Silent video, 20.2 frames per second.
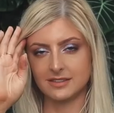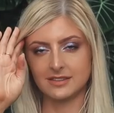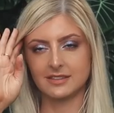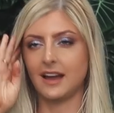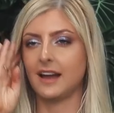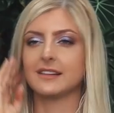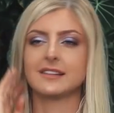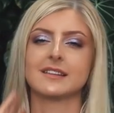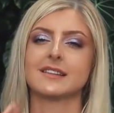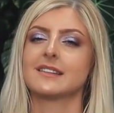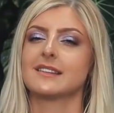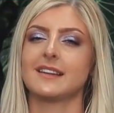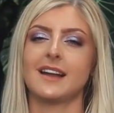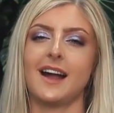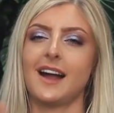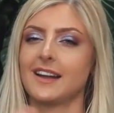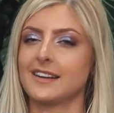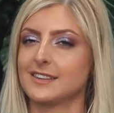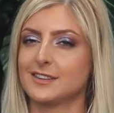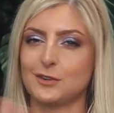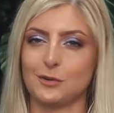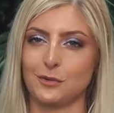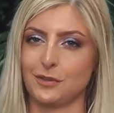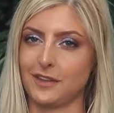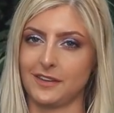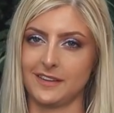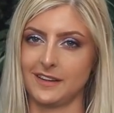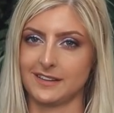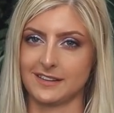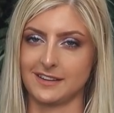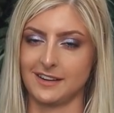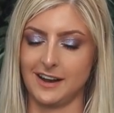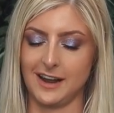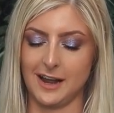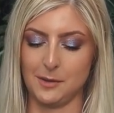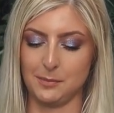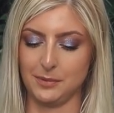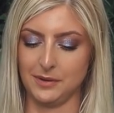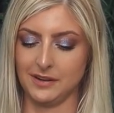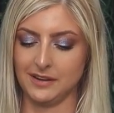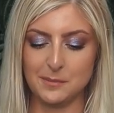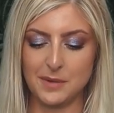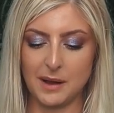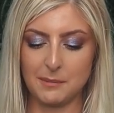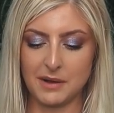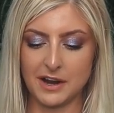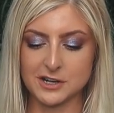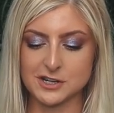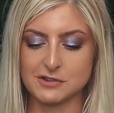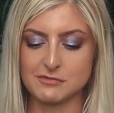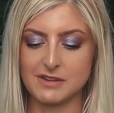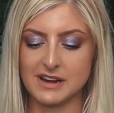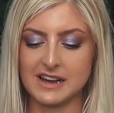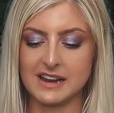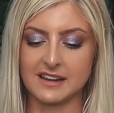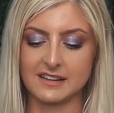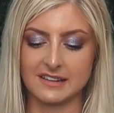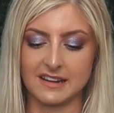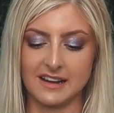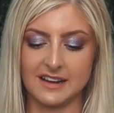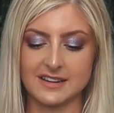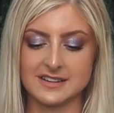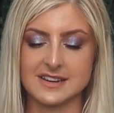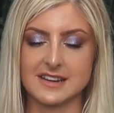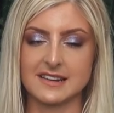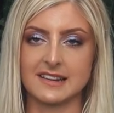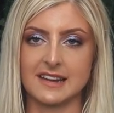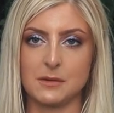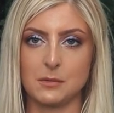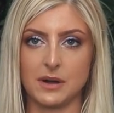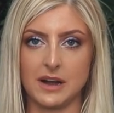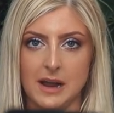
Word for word: That's, I don't think that's going to happen. I'm actually really excited to see what